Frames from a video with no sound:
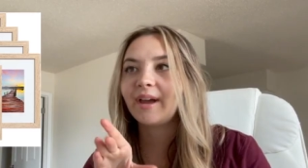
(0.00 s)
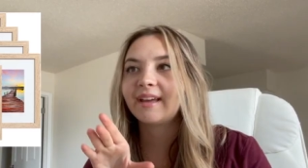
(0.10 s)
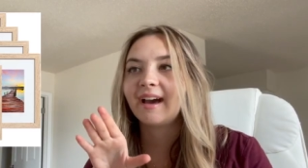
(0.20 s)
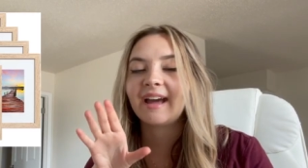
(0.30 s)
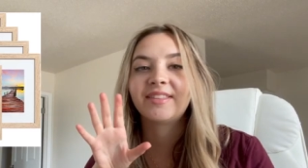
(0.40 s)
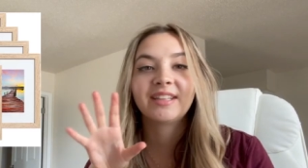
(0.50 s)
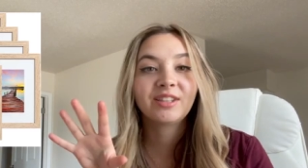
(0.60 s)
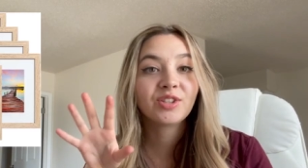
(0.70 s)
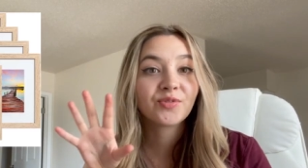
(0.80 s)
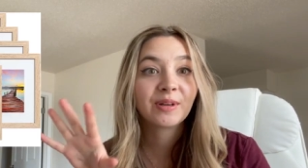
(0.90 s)
Okay, I
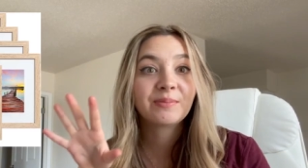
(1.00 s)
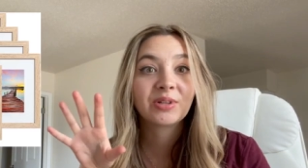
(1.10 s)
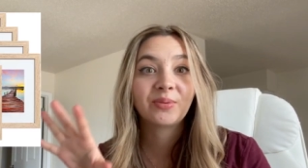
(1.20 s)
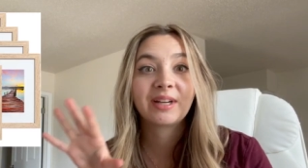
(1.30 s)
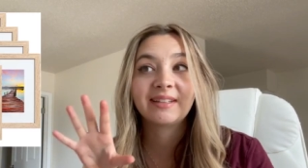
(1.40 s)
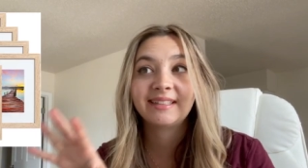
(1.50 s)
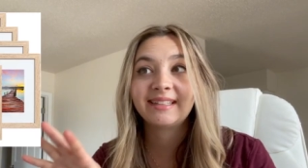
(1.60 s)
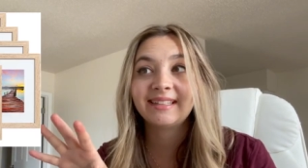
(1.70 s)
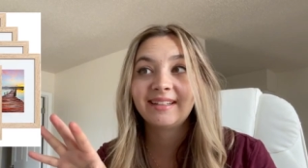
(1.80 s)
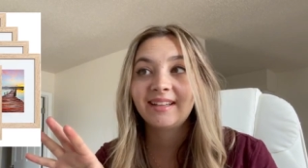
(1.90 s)
think these frames are what I
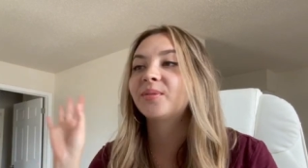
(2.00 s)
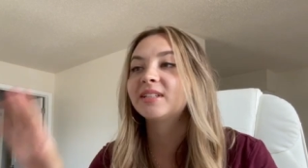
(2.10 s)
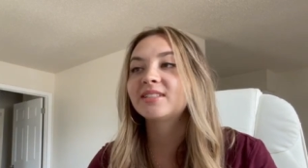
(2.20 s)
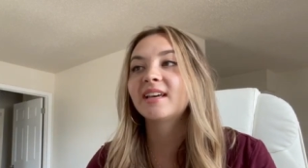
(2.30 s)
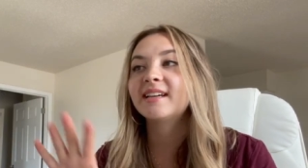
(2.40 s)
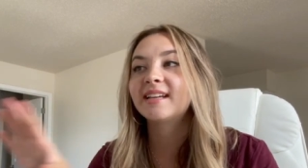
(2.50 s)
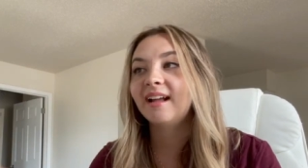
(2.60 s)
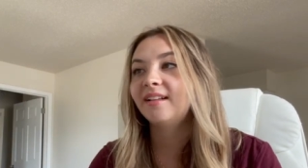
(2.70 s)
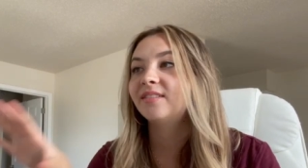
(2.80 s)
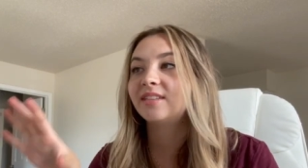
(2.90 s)
need. Once I
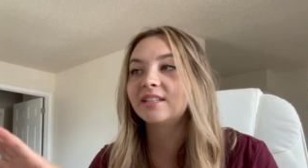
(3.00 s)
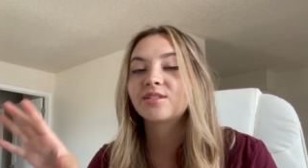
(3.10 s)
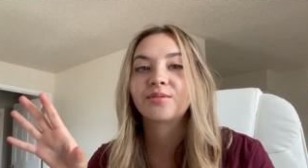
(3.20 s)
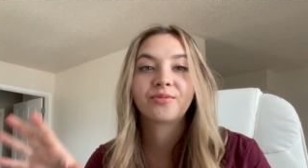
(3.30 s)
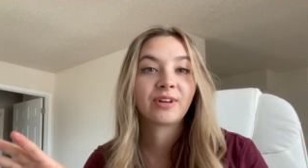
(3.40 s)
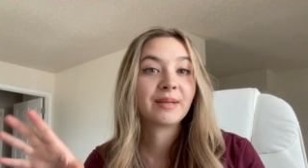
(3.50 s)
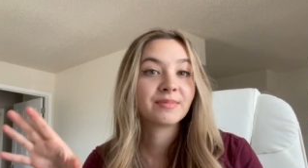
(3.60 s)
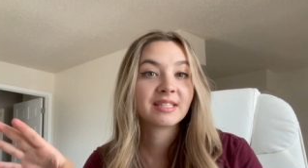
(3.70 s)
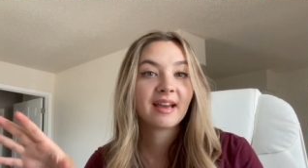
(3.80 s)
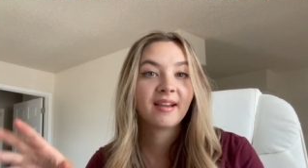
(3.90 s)
get this frame
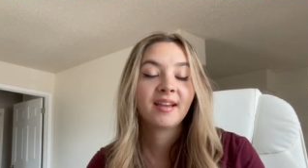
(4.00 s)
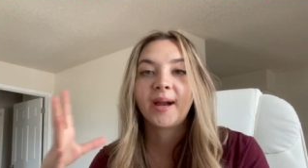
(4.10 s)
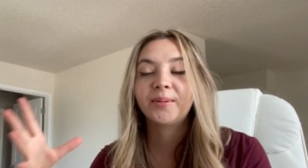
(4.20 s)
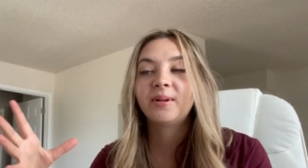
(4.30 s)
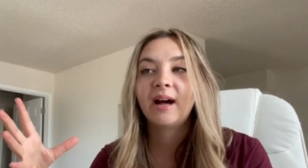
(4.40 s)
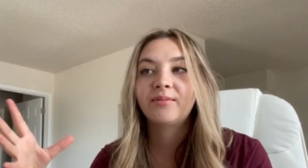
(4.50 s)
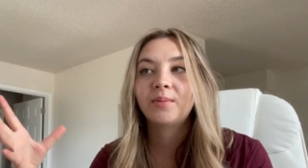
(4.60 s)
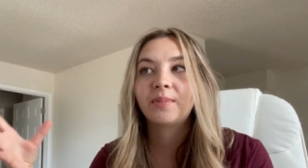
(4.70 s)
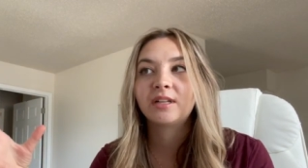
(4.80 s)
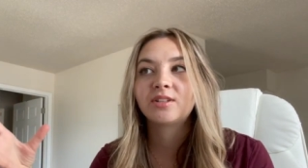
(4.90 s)
set, I will have
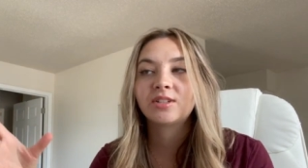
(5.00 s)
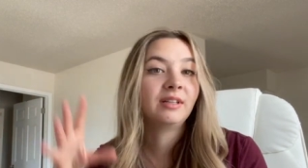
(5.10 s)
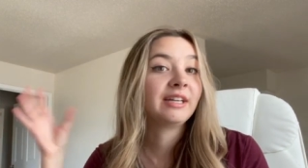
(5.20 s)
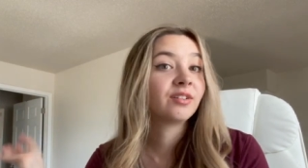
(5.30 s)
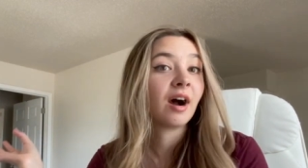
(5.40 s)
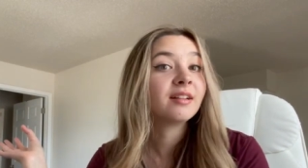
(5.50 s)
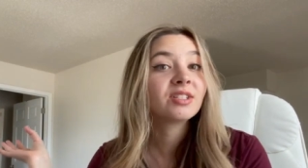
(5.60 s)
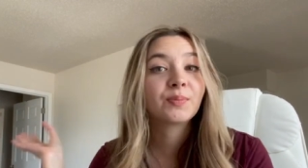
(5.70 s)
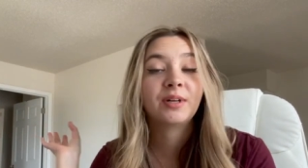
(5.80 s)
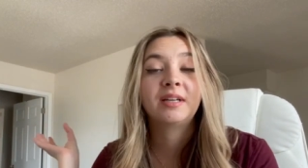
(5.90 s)
a bunch later on
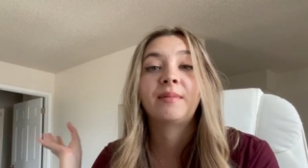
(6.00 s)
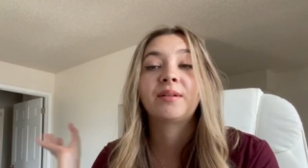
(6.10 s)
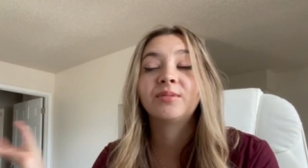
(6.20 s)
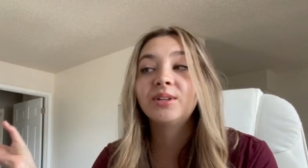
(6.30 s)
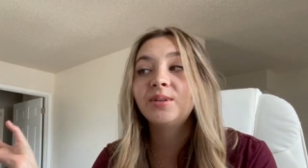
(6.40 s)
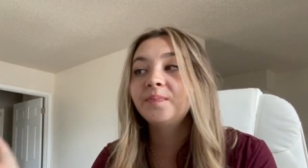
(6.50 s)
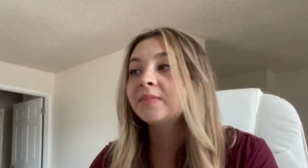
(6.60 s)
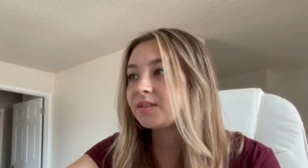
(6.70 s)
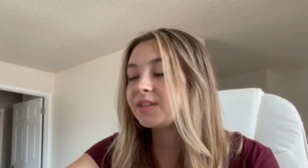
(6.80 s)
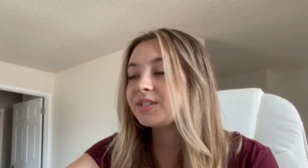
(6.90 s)
to put in my room.
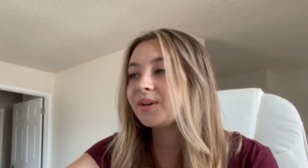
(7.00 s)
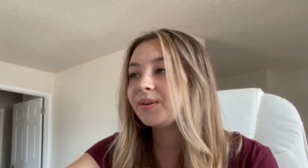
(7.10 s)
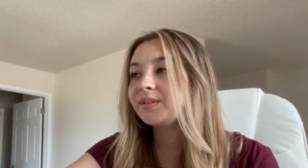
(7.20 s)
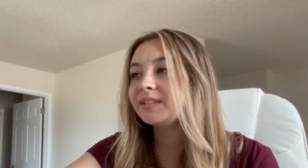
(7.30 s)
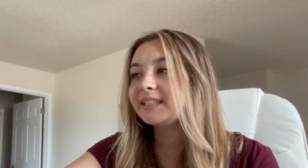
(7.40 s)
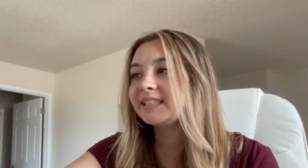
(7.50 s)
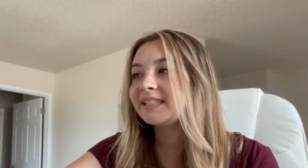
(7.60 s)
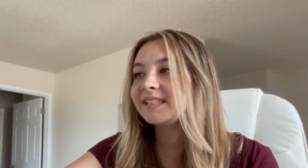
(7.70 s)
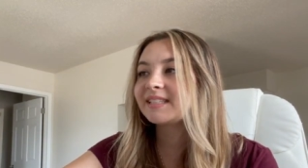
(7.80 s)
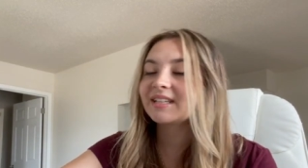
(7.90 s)
So the total
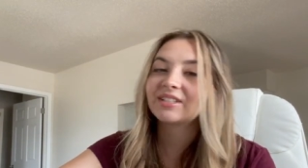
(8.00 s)
is